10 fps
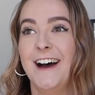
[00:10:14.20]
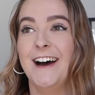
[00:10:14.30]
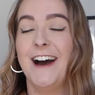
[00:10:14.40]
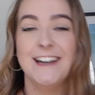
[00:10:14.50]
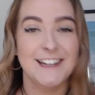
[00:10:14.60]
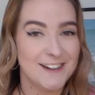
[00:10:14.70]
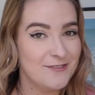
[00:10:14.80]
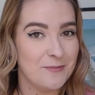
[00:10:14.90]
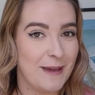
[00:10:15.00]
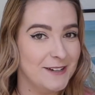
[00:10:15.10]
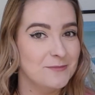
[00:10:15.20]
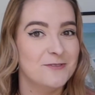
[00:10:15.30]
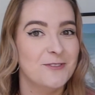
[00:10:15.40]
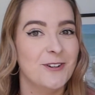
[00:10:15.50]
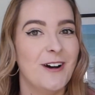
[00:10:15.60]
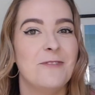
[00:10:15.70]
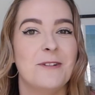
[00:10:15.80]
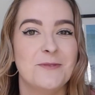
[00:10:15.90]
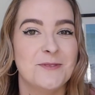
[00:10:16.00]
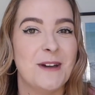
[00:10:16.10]
I had never been before. I
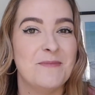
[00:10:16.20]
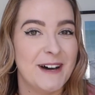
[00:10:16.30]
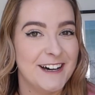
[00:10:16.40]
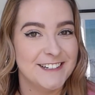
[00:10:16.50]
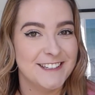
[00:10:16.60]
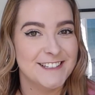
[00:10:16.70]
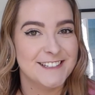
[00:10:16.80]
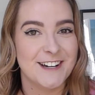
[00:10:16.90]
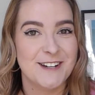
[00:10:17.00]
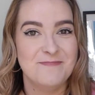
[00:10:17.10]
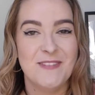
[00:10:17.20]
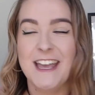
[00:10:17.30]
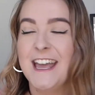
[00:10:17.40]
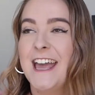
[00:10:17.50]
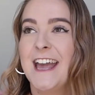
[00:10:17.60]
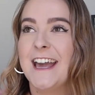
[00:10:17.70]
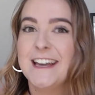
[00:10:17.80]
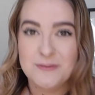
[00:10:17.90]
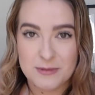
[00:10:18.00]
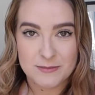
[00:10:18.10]
went with my partner this time.
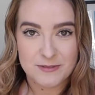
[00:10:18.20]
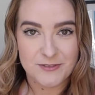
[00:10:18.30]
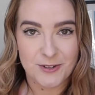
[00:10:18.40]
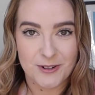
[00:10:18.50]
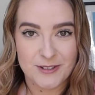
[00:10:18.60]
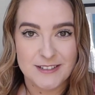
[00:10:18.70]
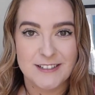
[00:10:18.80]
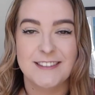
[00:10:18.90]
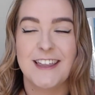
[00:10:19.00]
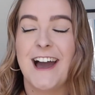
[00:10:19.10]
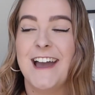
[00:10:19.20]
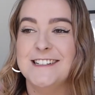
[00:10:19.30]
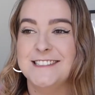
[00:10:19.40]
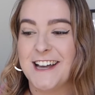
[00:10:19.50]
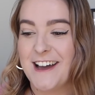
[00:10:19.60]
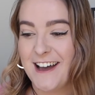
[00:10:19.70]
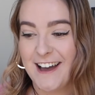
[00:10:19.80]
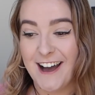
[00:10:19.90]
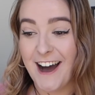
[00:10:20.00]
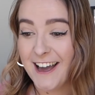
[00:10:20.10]
He had been before, and
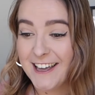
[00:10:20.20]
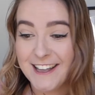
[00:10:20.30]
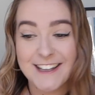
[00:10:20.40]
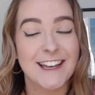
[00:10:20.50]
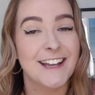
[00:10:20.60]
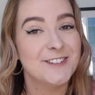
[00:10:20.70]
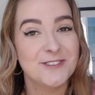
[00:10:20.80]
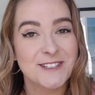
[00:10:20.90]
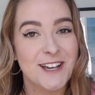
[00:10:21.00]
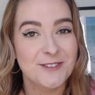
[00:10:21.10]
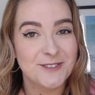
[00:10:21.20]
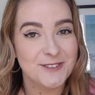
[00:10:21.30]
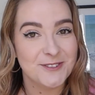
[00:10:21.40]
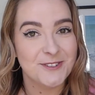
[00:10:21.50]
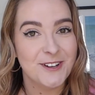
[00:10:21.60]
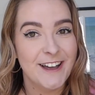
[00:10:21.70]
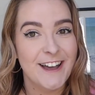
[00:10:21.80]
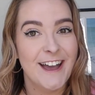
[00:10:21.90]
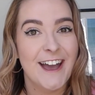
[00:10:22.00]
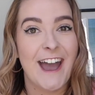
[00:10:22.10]
I cannot tell you
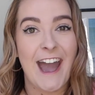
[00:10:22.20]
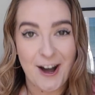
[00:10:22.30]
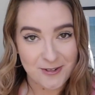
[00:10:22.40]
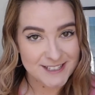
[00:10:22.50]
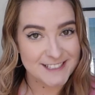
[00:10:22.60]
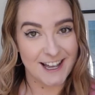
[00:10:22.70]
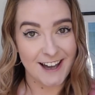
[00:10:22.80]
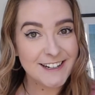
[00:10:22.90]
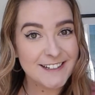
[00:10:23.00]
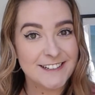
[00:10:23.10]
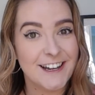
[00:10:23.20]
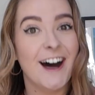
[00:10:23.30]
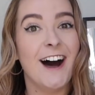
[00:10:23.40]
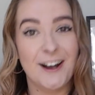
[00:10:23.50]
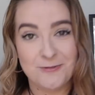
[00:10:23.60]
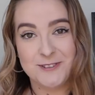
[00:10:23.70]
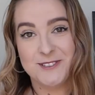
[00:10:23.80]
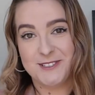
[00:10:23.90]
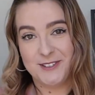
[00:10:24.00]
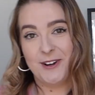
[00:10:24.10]
how excited I
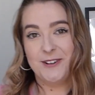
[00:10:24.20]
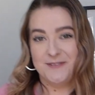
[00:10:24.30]
was to go.